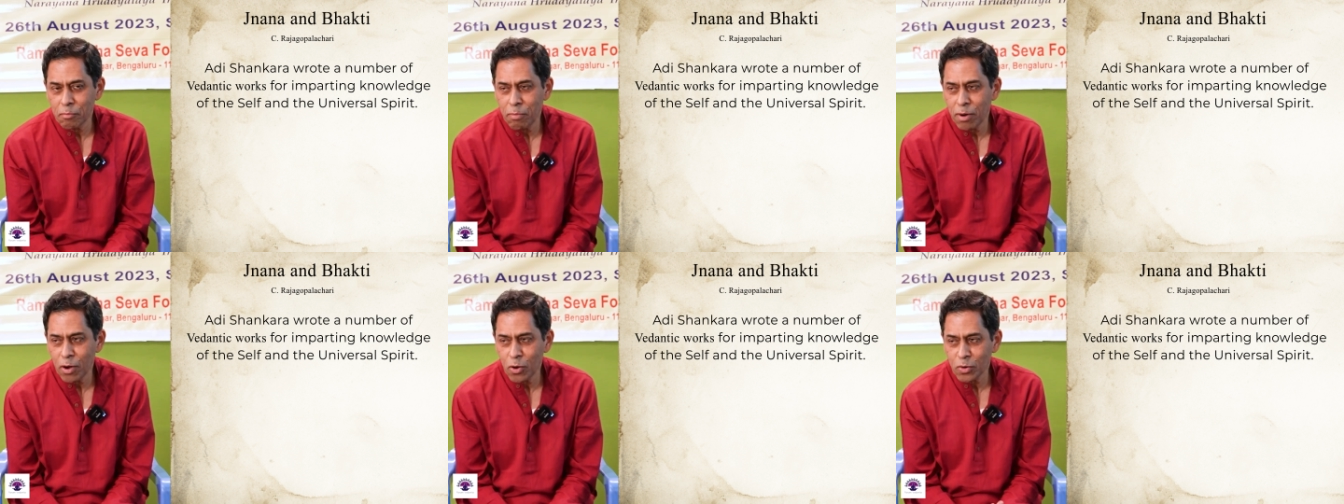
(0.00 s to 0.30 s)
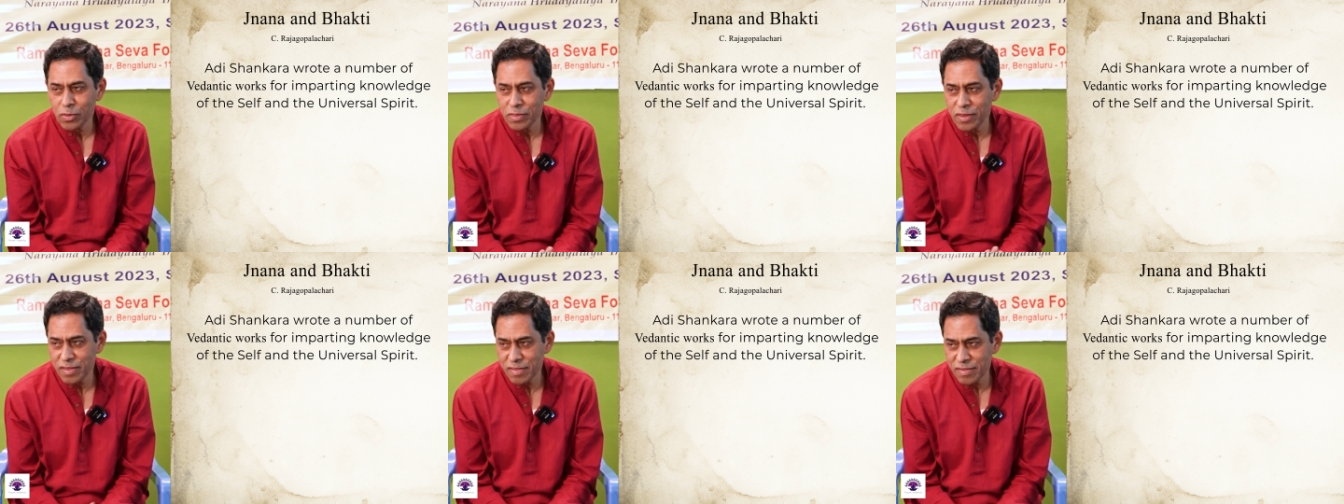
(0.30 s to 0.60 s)

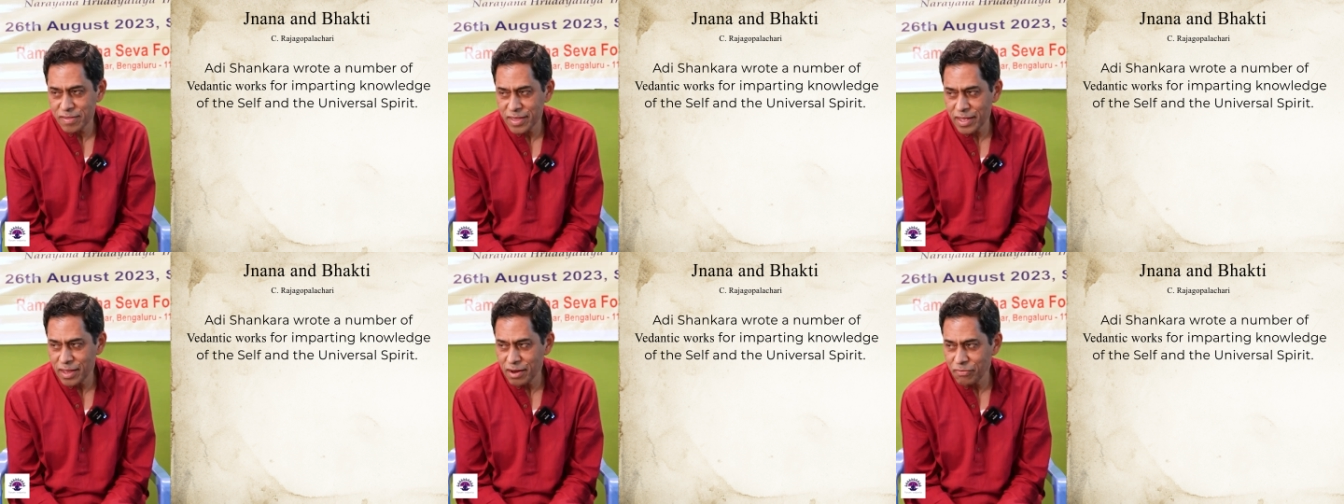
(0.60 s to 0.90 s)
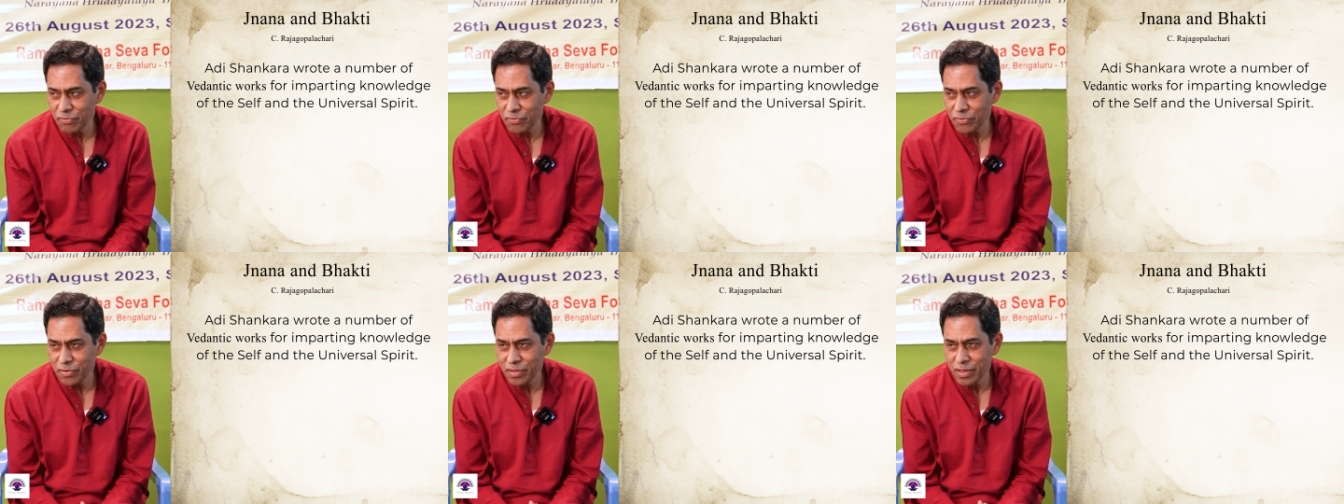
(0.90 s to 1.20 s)
about the
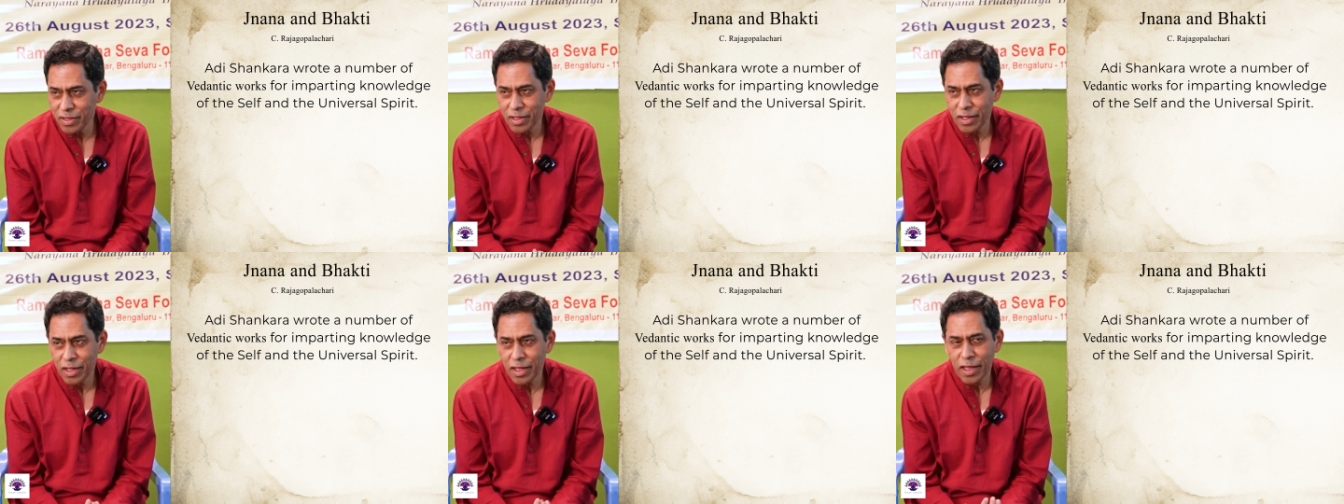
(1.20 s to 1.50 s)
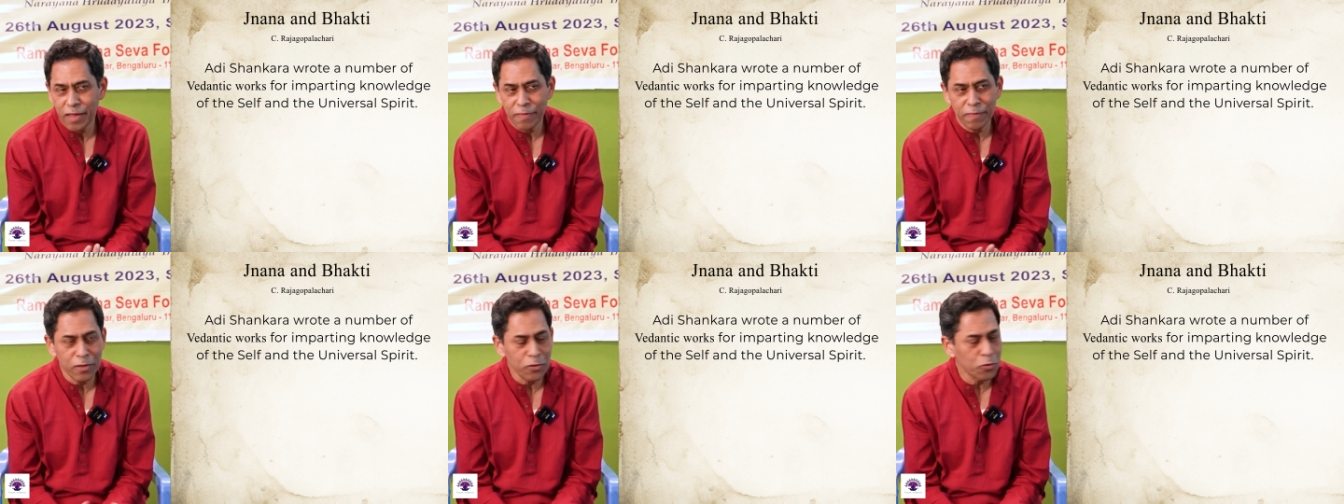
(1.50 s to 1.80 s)
self
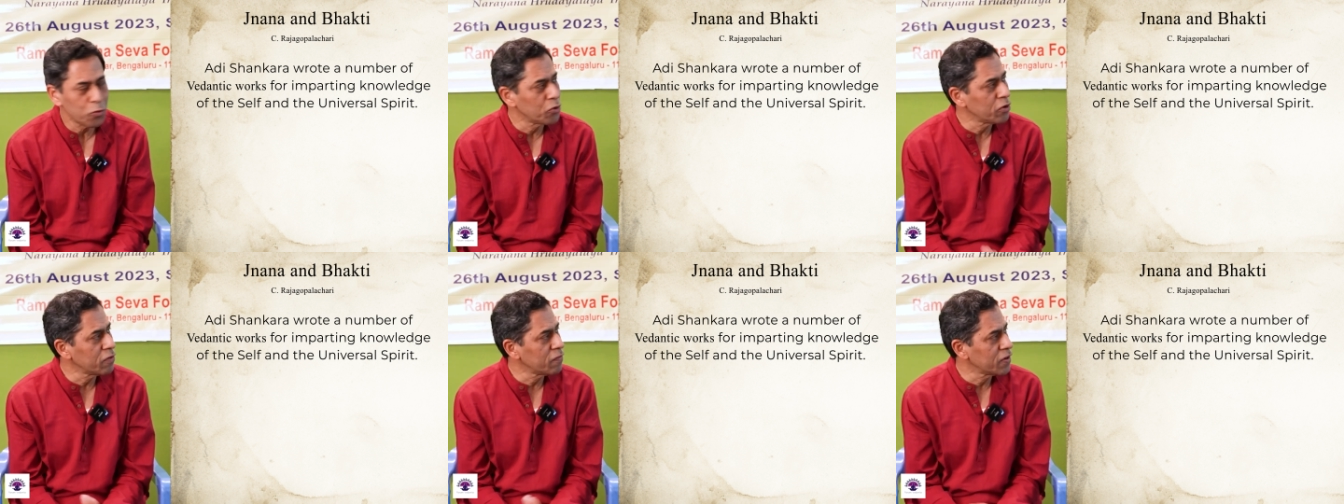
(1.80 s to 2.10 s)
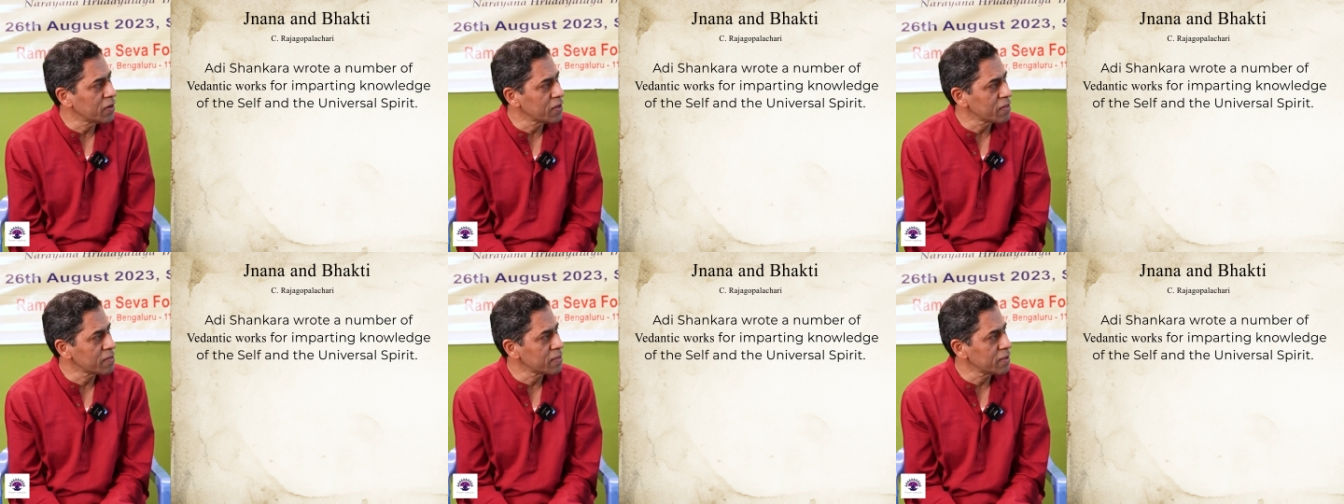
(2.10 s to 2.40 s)
and the
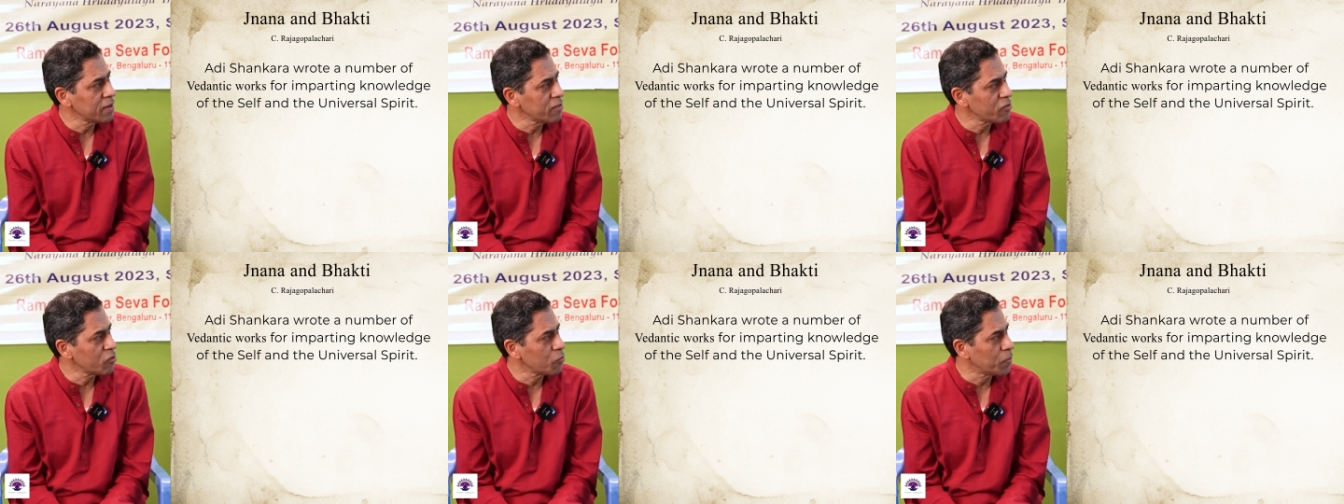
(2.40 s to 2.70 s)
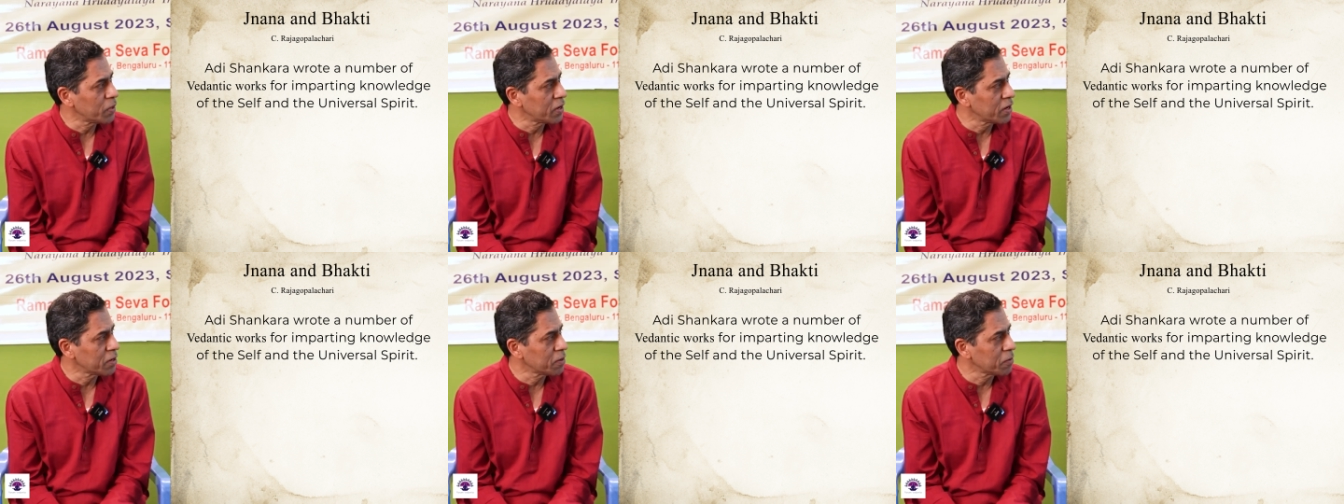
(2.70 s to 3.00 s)
universal
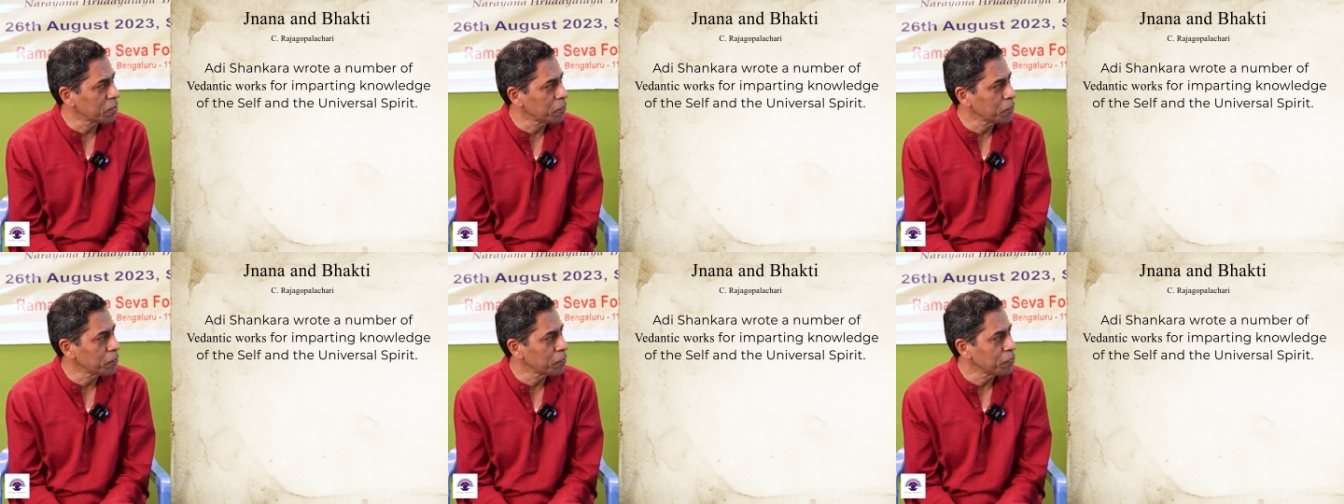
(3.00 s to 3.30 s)
spirit.